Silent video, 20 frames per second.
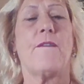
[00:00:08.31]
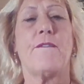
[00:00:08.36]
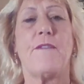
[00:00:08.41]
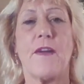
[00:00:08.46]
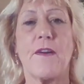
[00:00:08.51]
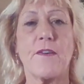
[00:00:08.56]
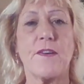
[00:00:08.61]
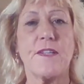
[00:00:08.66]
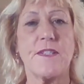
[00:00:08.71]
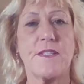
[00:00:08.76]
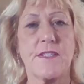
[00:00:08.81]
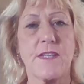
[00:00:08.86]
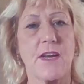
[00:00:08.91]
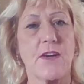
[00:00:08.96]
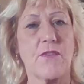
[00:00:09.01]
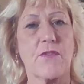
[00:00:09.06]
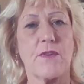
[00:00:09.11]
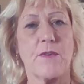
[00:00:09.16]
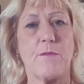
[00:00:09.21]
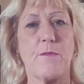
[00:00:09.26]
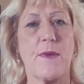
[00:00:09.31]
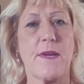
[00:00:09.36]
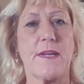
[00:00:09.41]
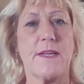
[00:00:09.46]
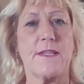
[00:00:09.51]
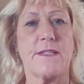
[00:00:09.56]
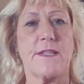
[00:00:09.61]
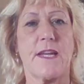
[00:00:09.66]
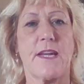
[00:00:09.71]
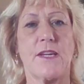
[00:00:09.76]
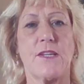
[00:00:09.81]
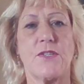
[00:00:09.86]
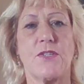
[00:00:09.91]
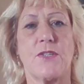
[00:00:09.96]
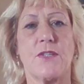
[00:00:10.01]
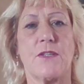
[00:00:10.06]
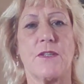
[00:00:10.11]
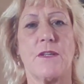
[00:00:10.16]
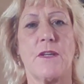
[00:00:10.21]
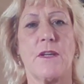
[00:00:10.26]
very sacred
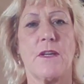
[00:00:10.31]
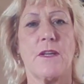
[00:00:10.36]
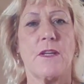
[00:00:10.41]
meditation